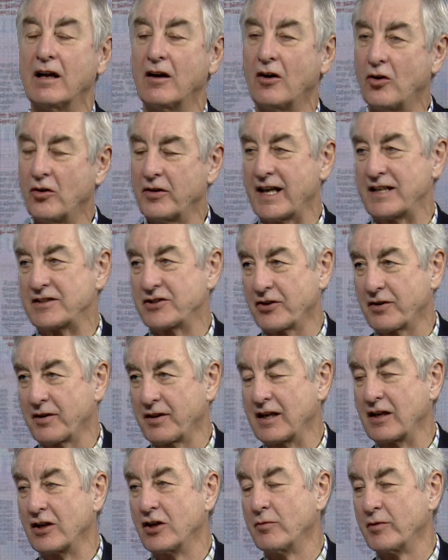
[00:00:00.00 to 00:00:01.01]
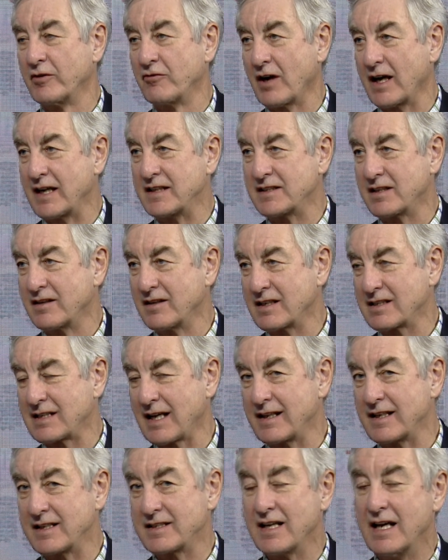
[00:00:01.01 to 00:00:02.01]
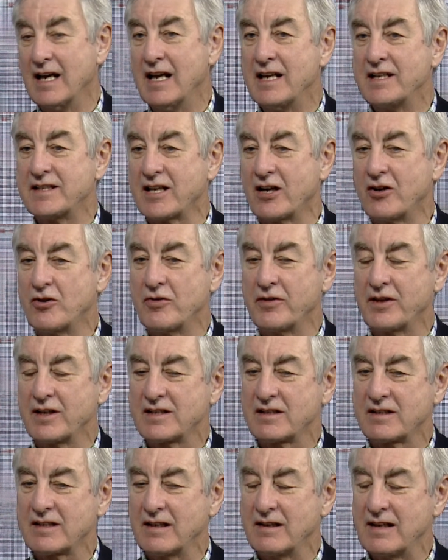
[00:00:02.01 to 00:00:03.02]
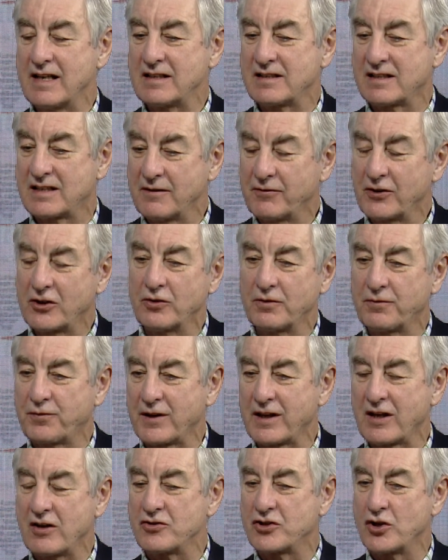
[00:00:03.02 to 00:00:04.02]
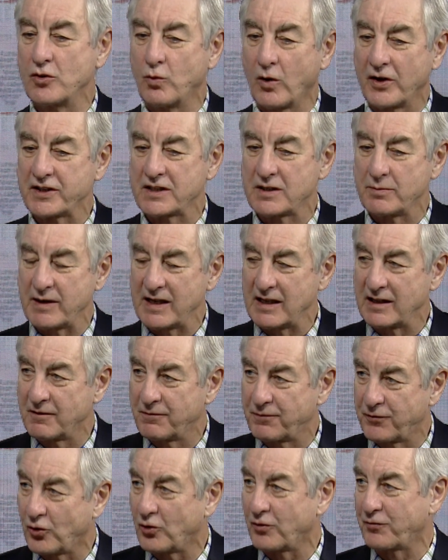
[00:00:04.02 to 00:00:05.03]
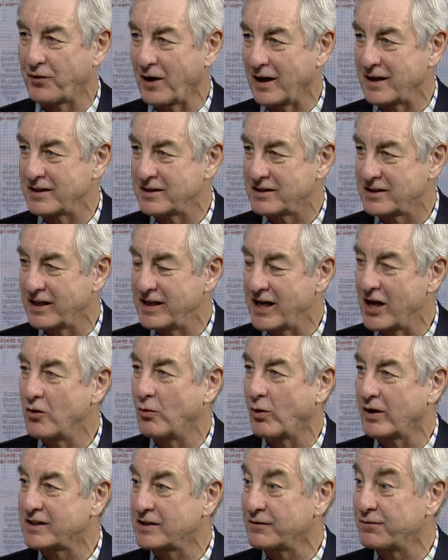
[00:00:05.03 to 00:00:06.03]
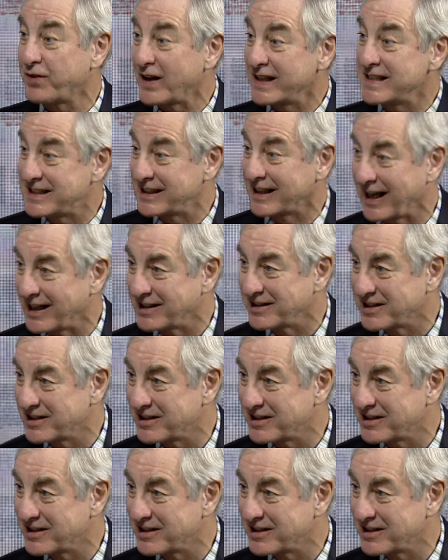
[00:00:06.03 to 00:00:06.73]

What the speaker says: All that sort of thing, human rights and things like this. So it's difficult for those who want to be in the forefront to know what to fight against.